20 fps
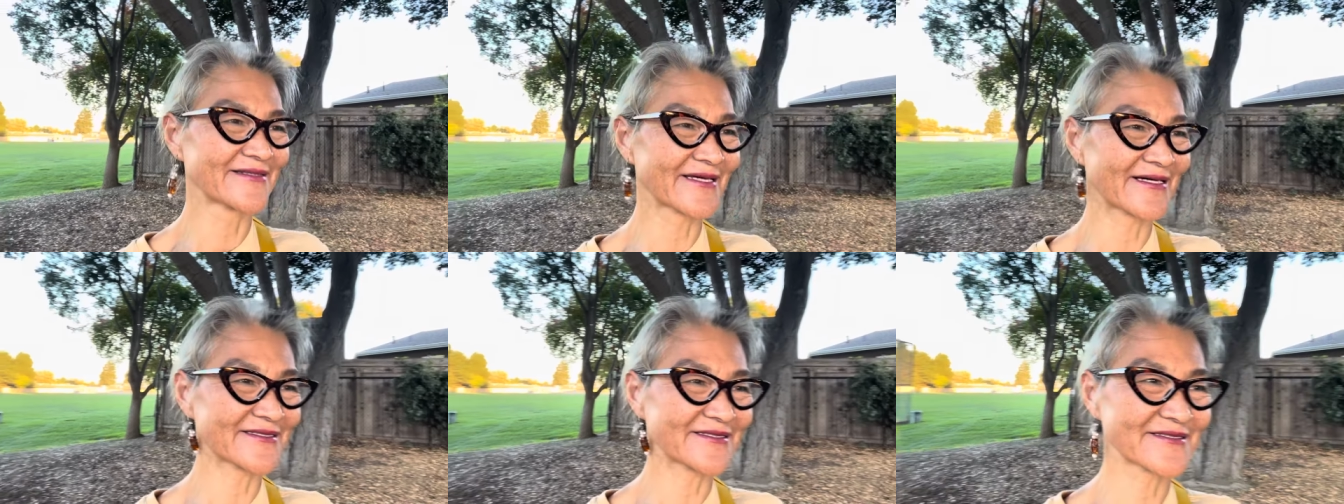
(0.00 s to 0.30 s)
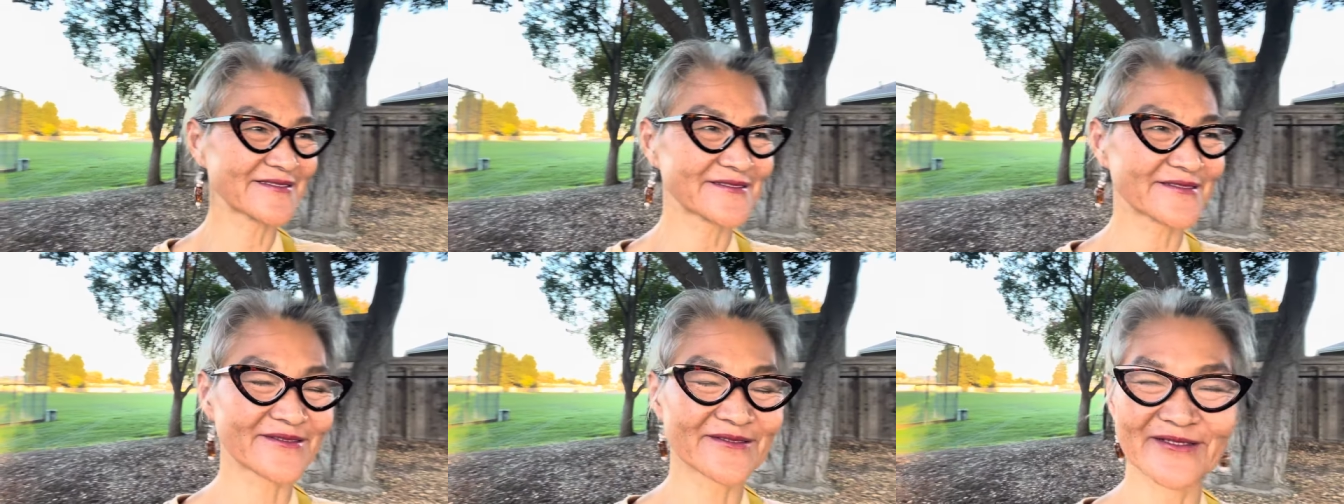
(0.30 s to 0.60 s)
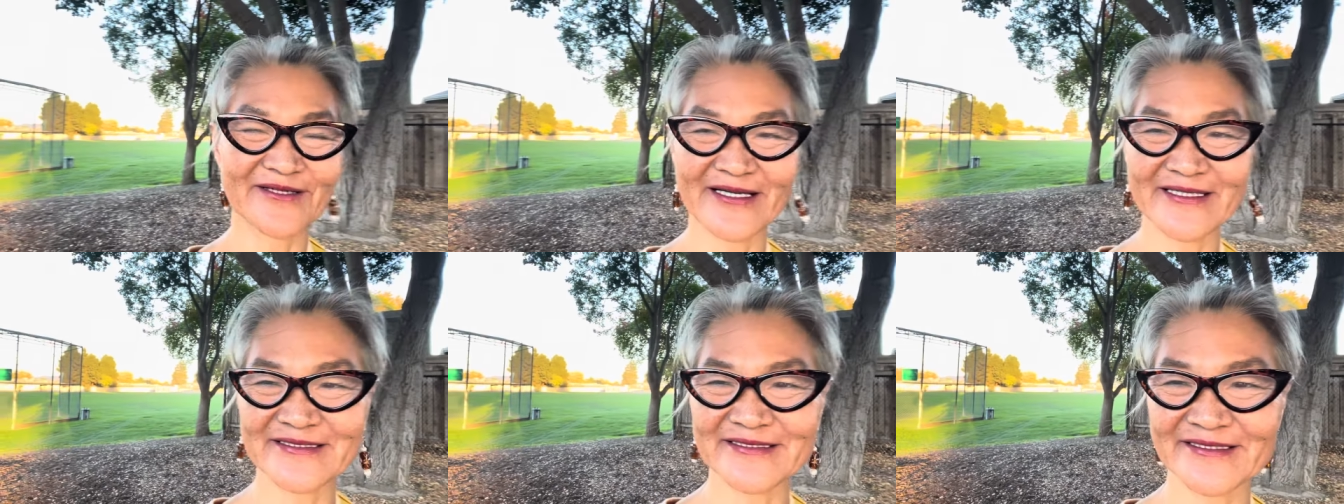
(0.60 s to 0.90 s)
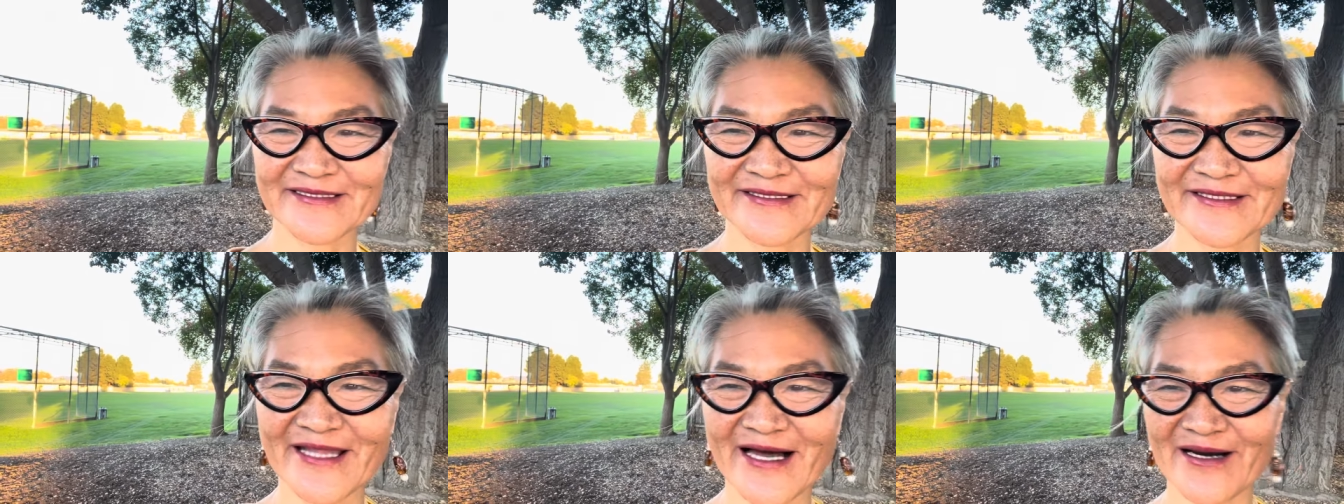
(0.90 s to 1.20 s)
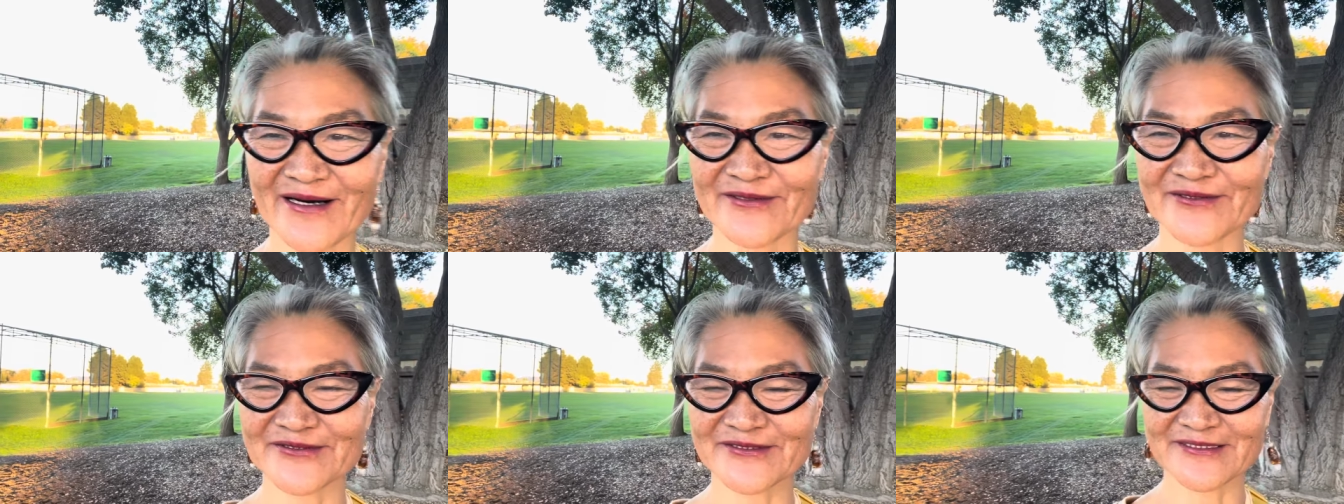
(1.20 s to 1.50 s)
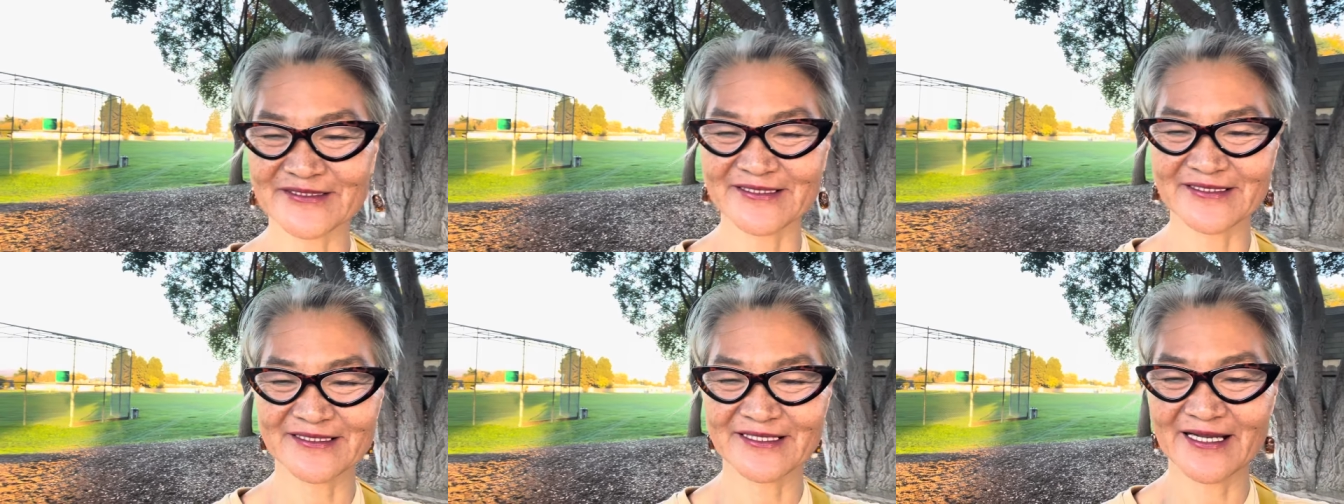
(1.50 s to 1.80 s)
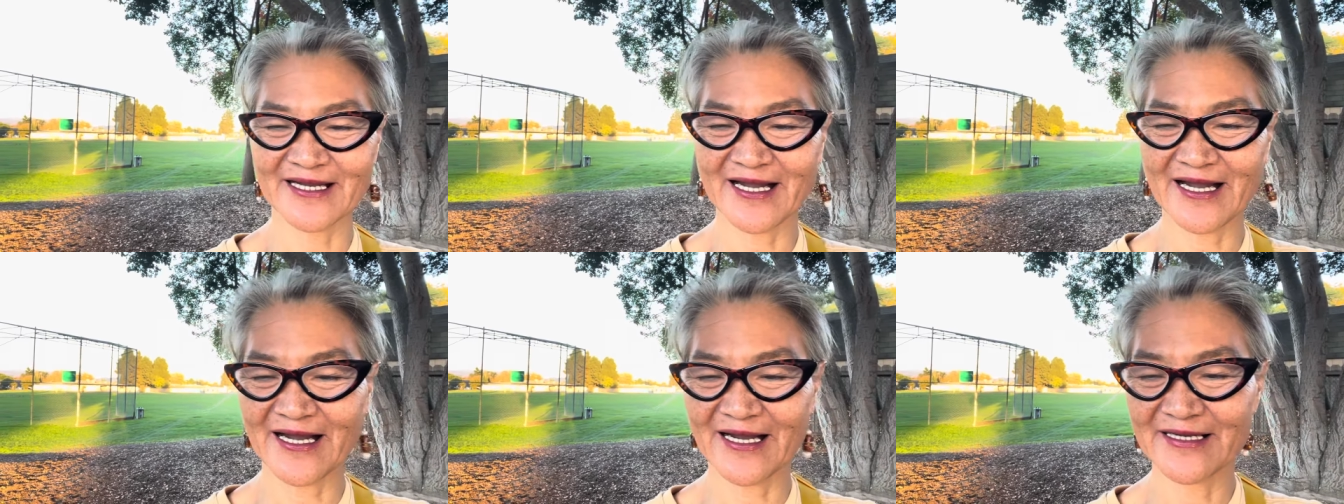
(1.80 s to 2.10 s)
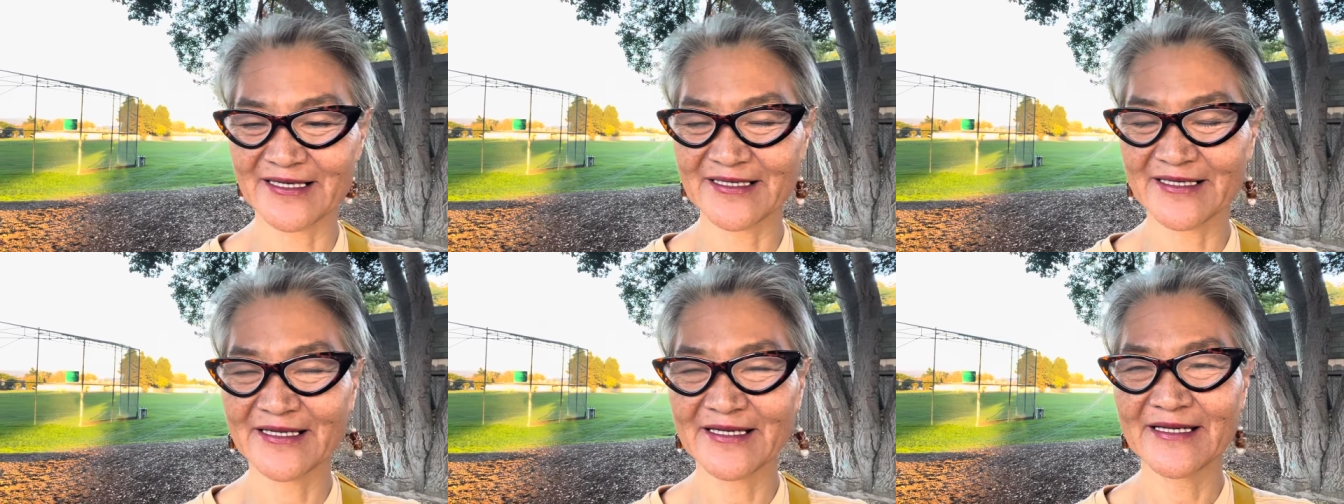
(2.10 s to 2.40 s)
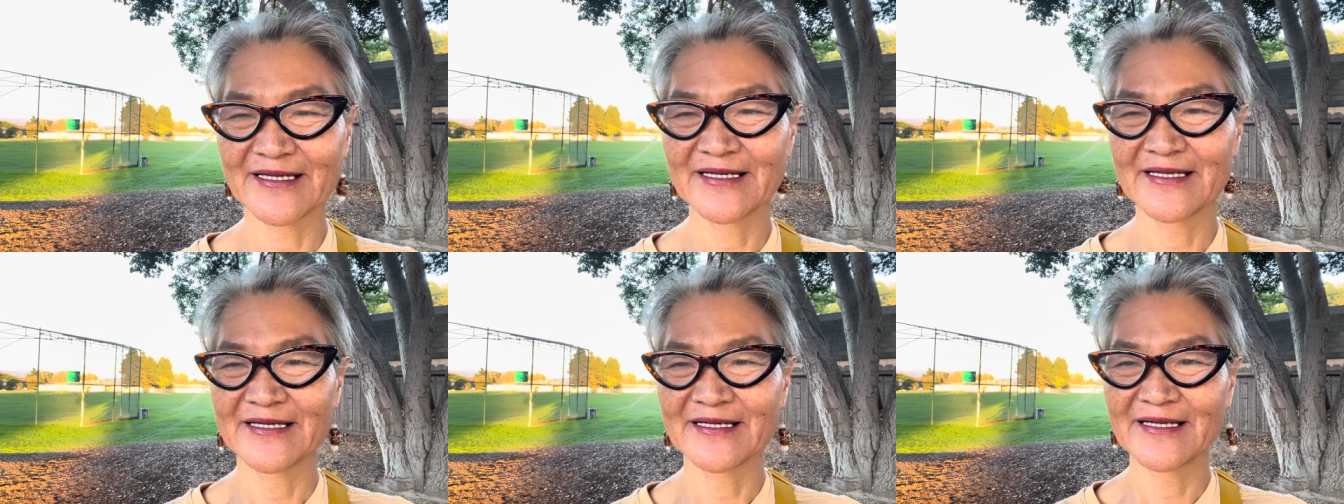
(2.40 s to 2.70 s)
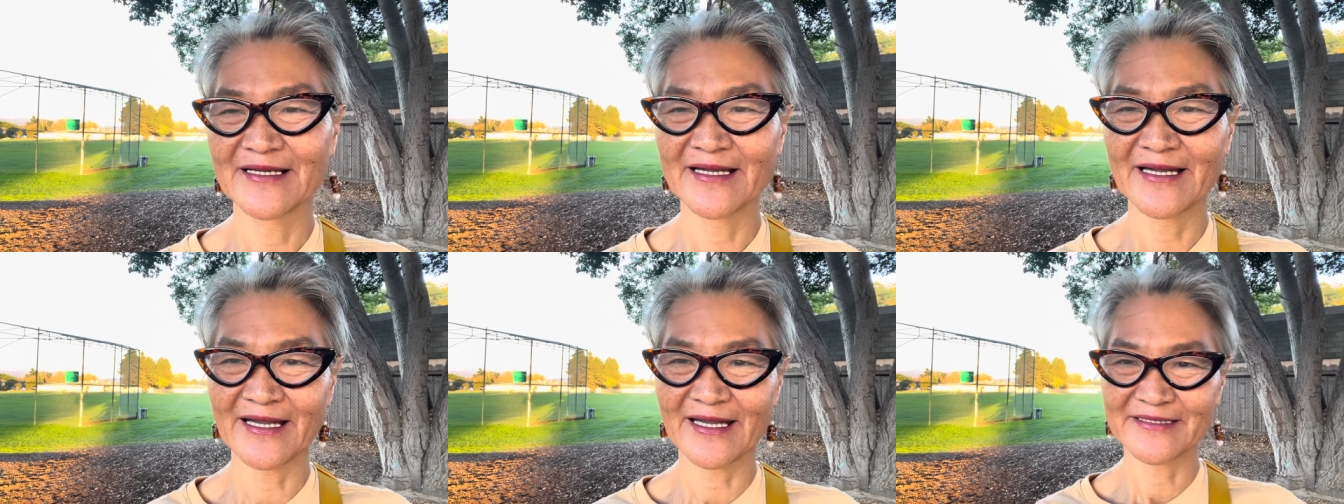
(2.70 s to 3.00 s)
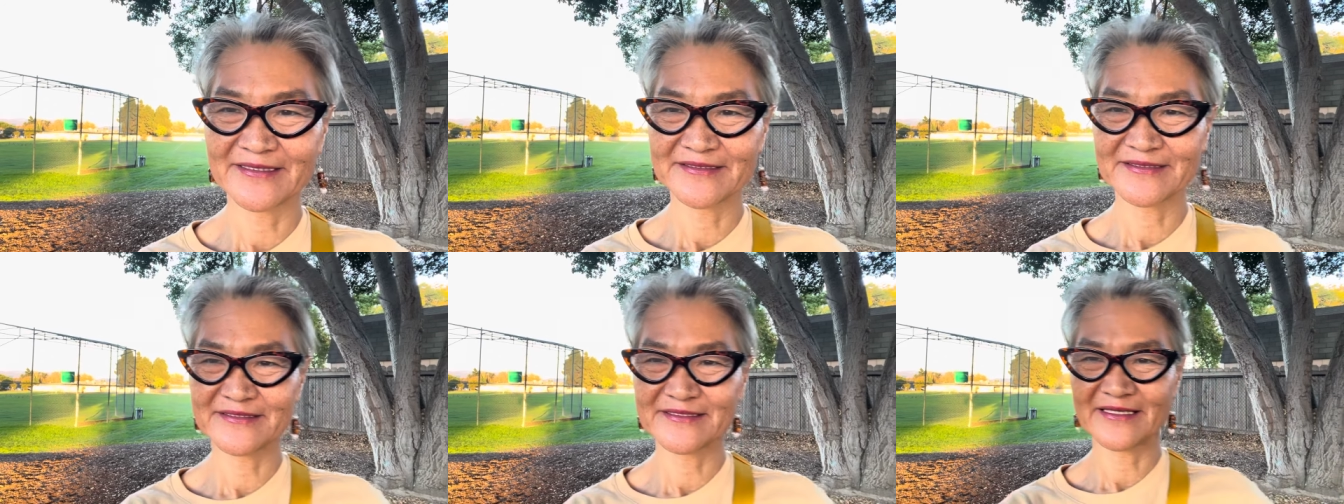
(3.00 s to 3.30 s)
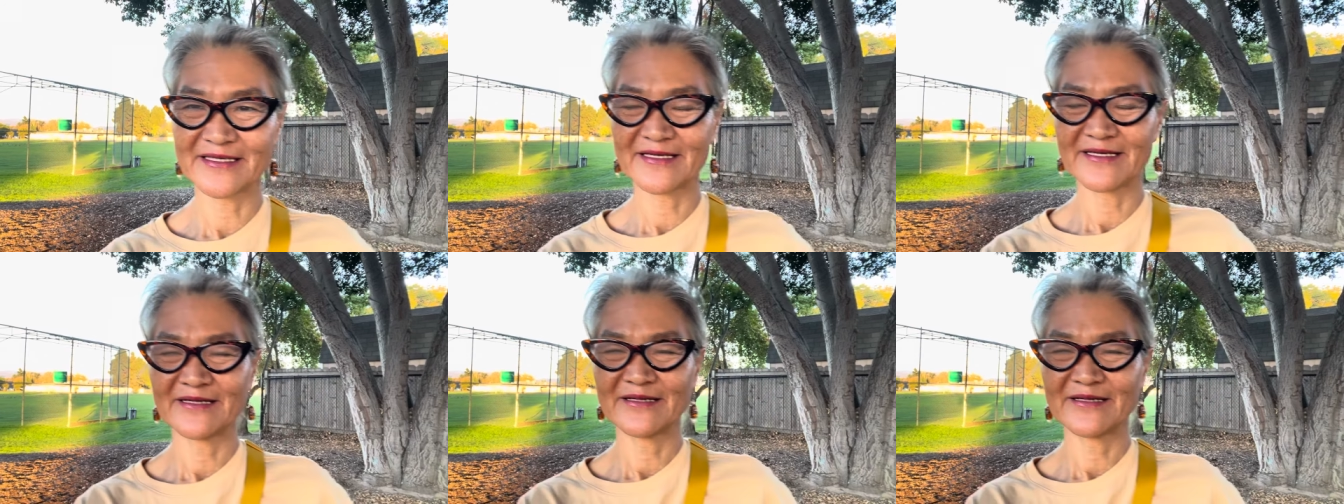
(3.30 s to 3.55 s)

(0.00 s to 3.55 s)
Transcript: that is quite loud and uh,